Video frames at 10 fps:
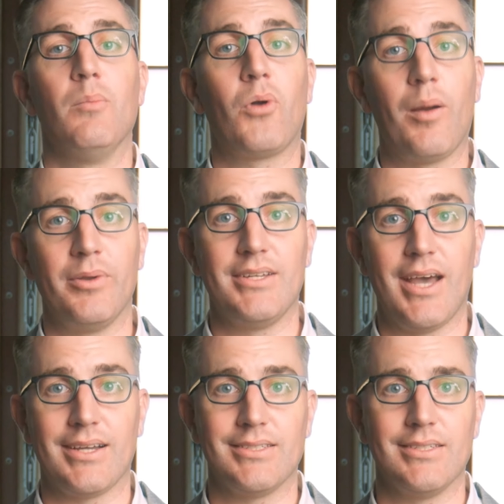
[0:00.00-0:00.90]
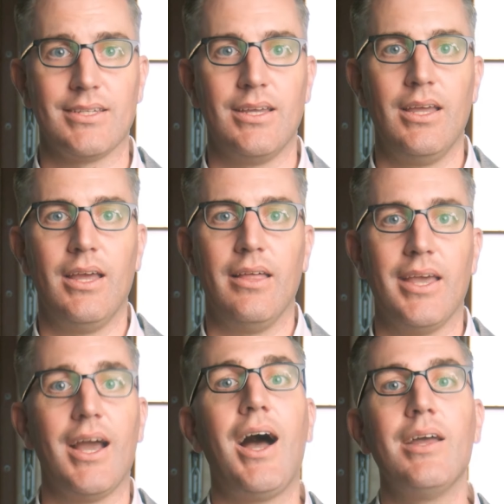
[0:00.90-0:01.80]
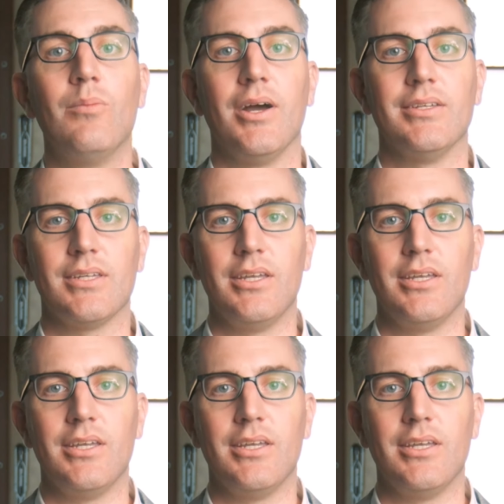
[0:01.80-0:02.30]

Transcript: and property taxes, they itemize